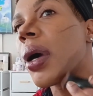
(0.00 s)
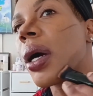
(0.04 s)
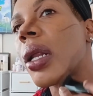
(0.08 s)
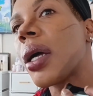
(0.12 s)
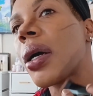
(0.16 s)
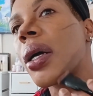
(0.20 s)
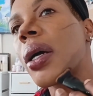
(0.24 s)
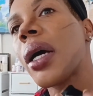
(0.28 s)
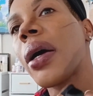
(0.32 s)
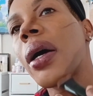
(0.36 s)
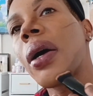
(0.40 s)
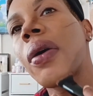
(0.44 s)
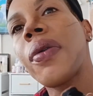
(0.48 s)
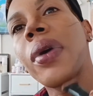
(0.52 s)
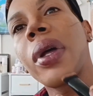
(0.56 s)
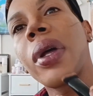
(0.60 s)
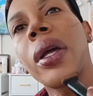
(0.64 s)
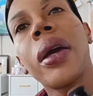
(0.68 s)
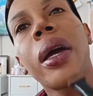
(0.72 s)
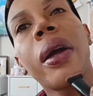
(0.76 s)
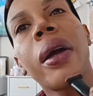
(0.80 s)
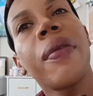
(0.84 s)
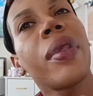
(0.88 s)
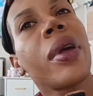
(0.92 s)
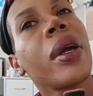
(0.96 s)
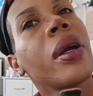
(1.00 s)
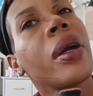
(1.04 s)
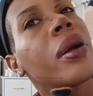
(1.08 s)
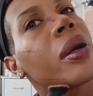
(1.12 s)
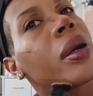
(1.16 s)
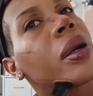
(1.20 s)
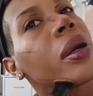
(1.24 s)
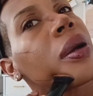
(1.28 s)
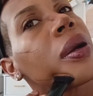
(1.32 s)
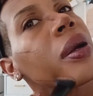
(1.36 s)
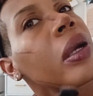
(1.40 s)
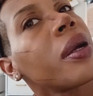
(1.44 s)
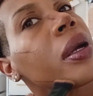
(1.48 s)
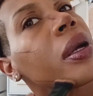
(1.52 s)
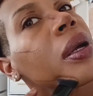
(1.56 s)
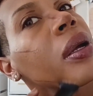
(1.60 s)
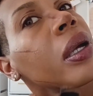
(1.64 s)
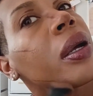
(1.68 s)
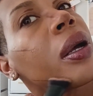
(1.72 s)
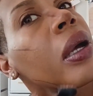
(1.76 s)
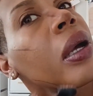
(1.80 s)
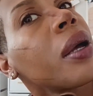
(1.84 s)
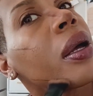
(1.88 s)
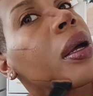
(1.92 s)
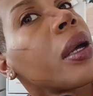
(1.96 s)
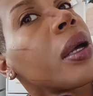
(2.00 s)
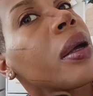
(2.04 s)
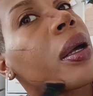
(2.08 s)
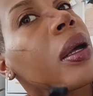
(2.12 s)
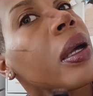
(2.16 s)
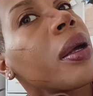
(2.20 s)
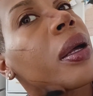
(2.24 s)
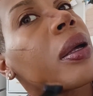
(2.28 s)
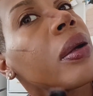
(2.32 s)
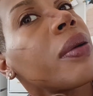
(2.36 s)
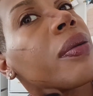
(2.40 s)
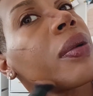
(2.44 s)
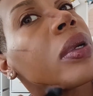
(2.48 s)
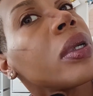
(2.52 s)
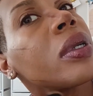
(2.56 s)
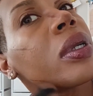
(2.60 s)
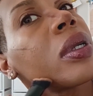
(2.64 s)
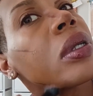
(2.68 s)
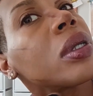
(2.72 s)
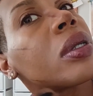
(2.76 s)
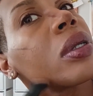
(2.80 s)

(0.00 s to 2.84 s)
product I already have there. We